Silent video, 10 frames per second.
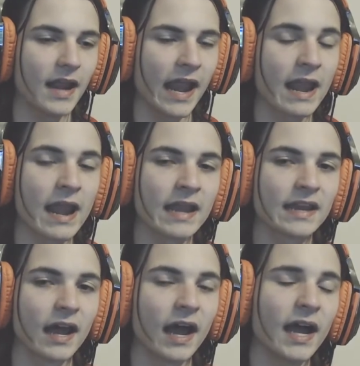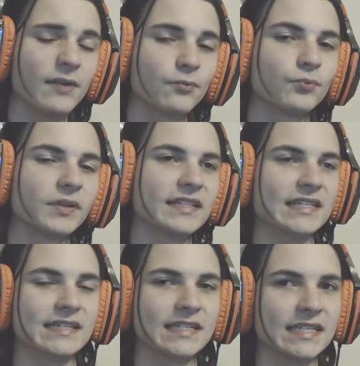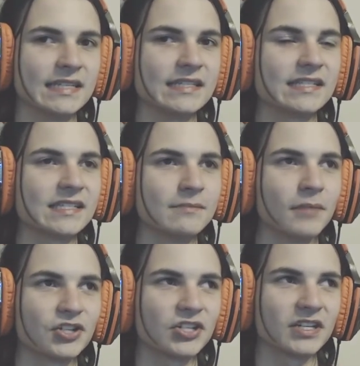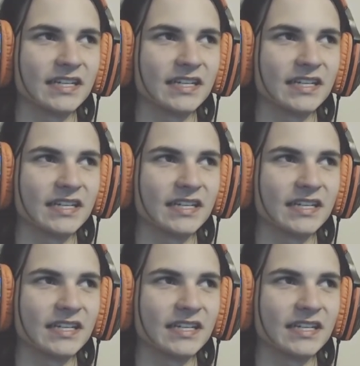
and I really didn't see much in